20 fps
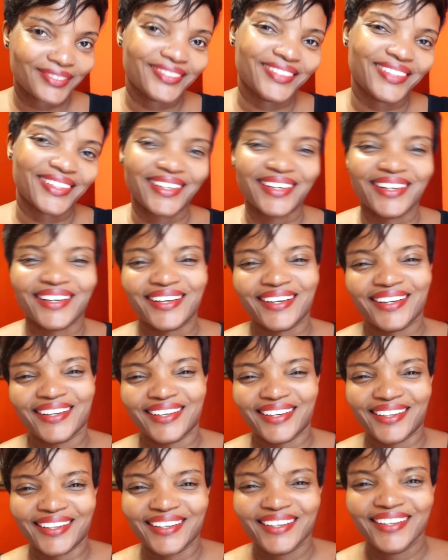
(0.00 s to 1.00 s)

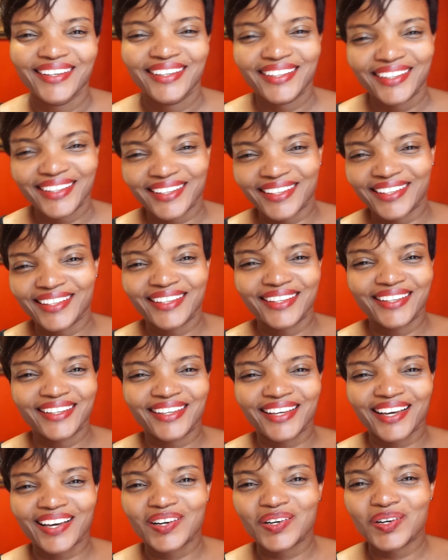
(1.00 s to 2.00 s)

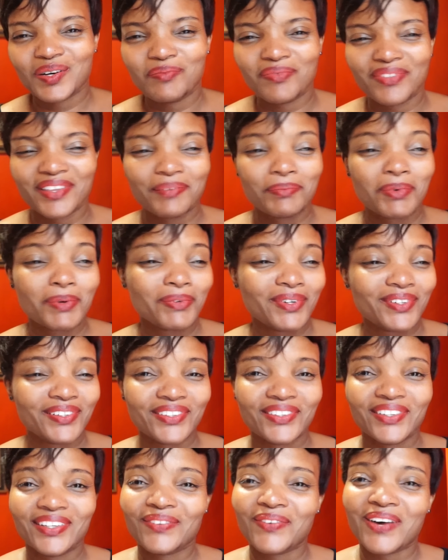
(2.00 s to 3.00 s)
I hope the people who
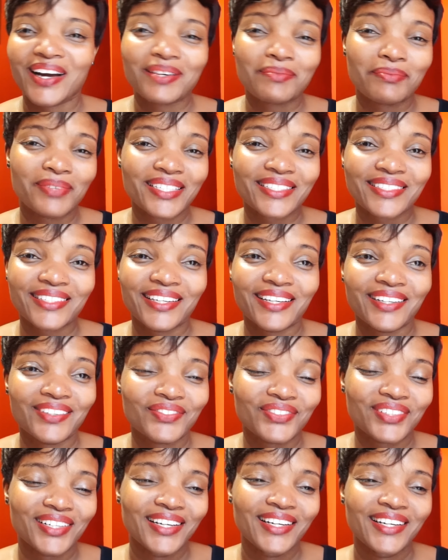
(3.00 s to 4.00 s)
don't want me to
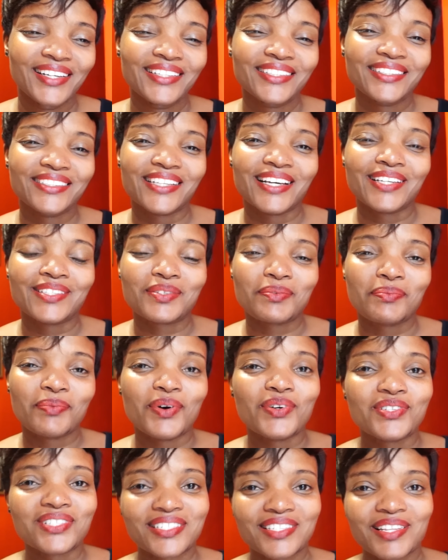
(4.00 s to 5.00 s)
laugh just
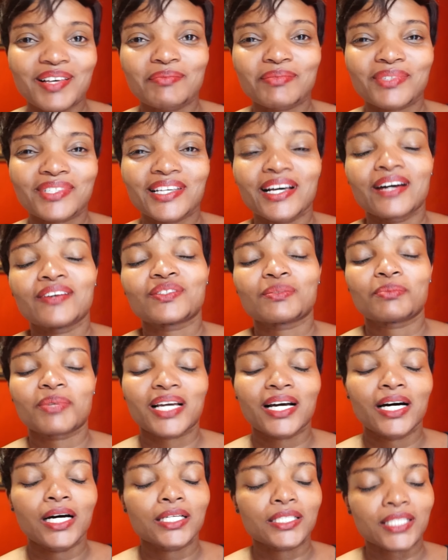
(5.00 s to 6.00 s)
post themselves,
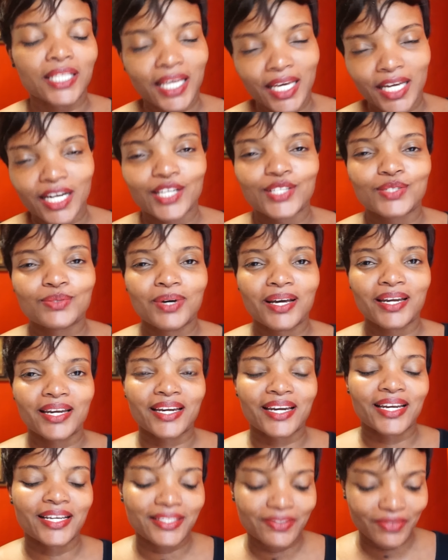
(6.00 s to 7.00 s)
because it is what
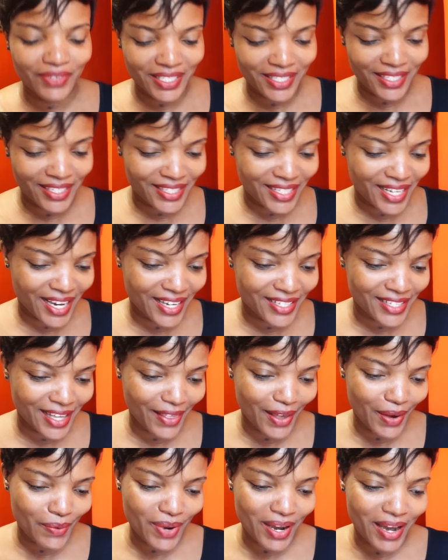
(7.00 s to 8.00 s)
it is. Receipts, guys, and
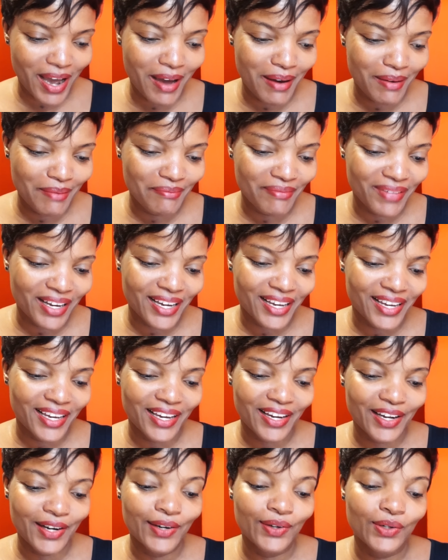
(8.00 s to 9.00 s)
then we come back
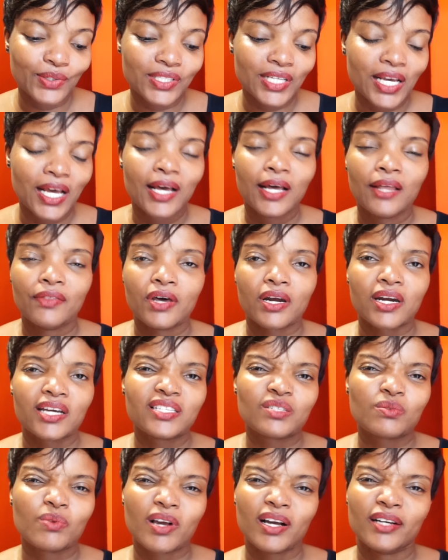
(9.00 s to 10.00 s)
and close. The
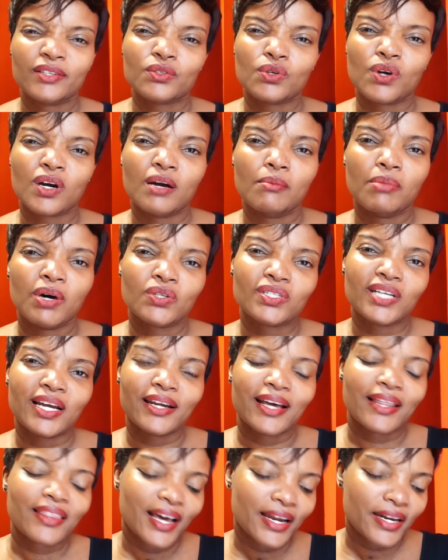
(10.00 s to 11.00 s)
rest we can talk about
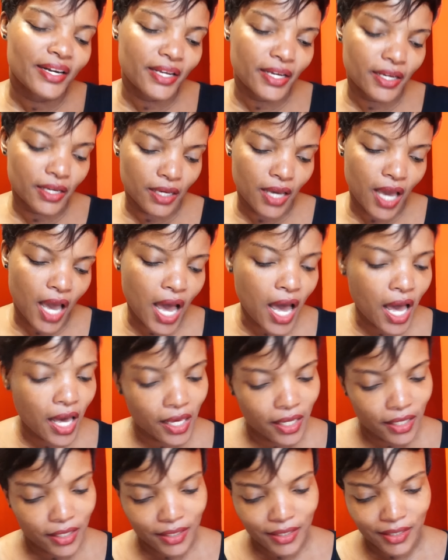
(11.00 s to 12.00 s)
another day.
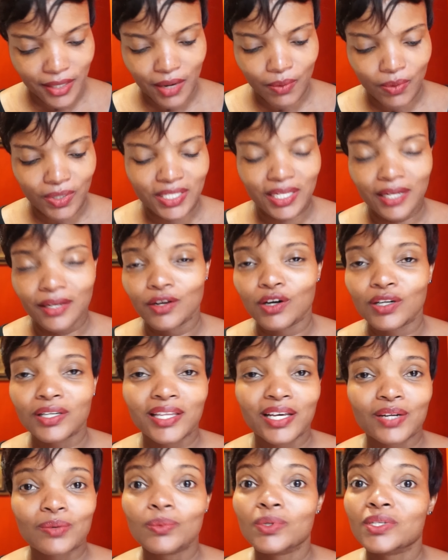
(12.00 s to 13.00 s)
Hey, there was a lot
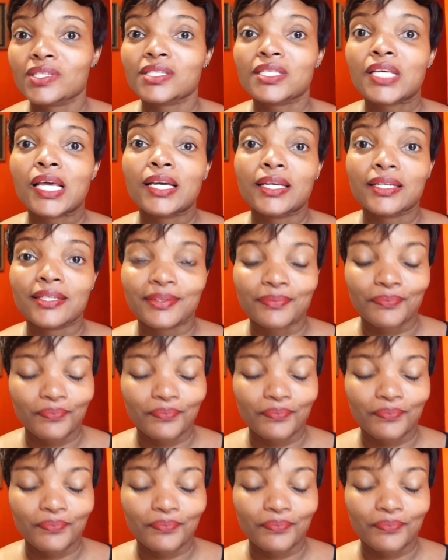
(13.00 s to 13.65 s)
that was said.